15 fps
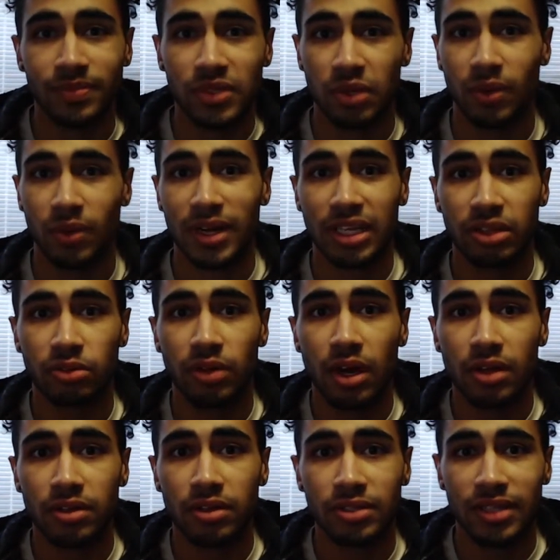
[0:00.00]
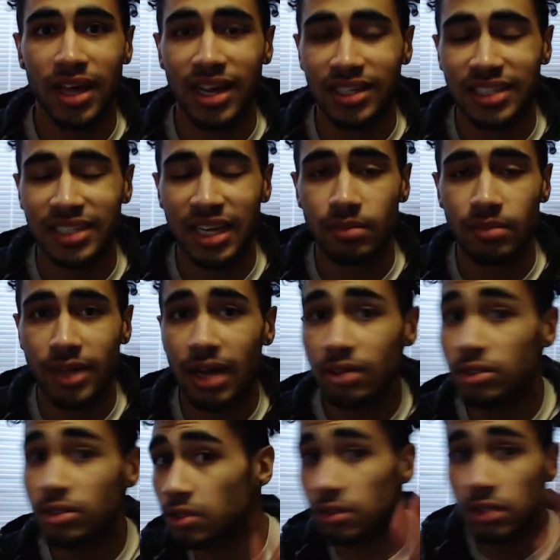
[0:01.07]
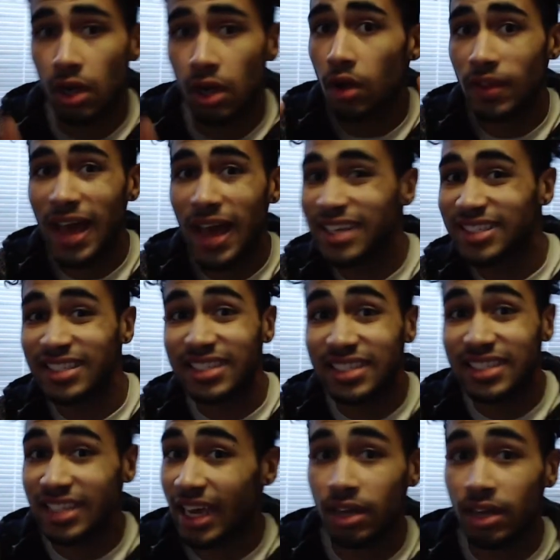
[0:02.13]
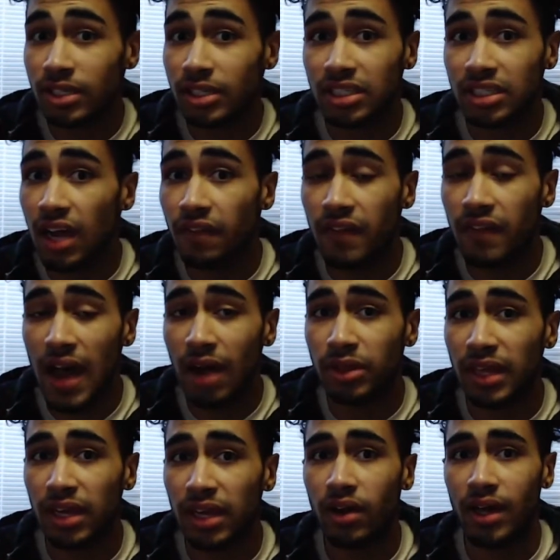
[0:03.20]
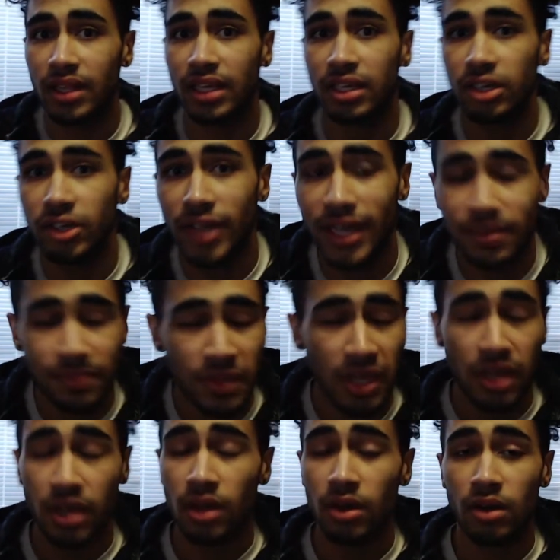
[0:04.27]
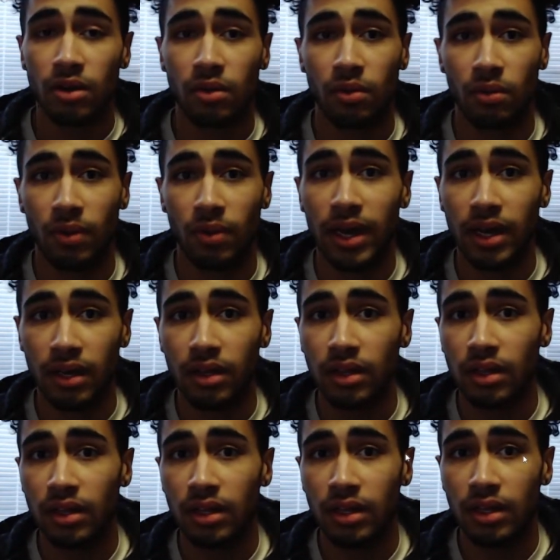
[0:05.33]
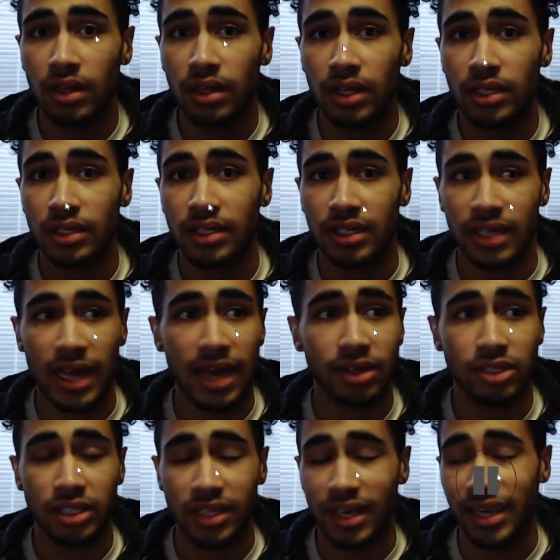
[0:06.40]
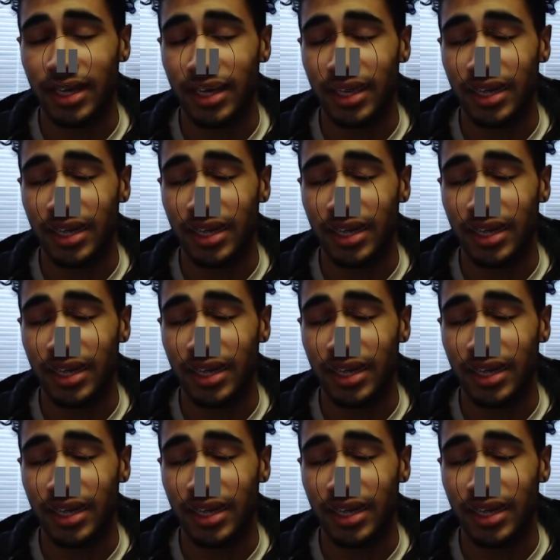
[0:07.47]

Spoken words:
You want to get through all those lockdown browsers, all that scary stuff out there on the internet? Well, now you can.